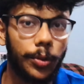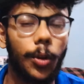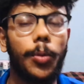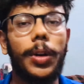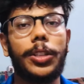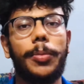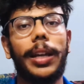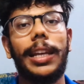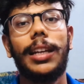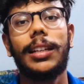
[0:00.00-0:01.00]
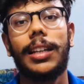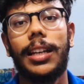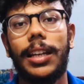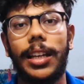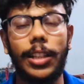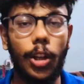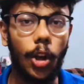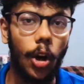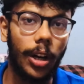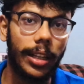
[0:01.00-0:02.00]
you up so much money in the
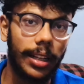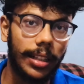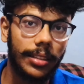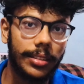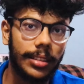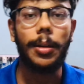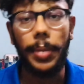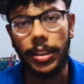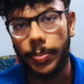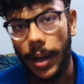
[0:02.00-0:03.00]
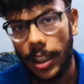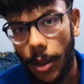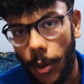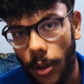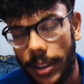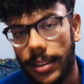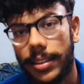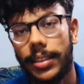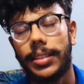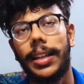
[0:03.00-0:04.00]
long run. The best part about
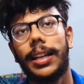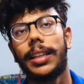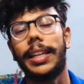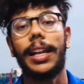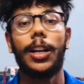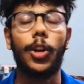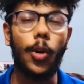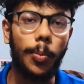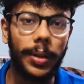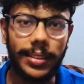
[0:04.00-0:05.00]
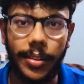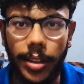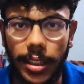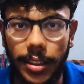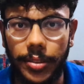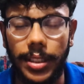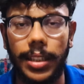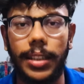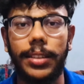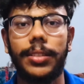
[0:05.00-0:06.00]
this is that there are no preservatives
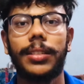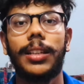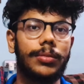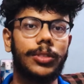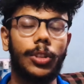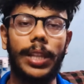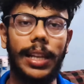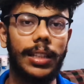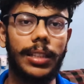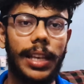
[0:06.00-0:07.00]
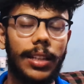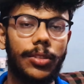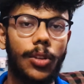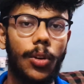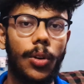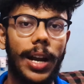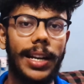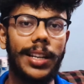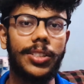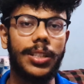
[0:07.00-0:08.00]
in this, so there there is no
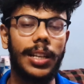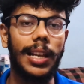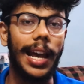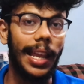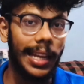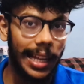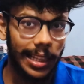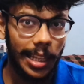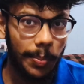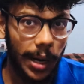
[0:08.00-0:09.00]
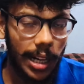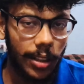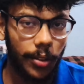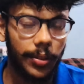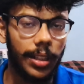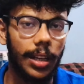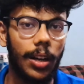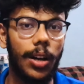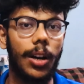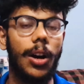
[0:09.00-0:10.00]
additional unhealthy part of the
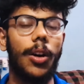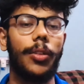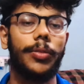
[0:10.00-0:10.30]
uh,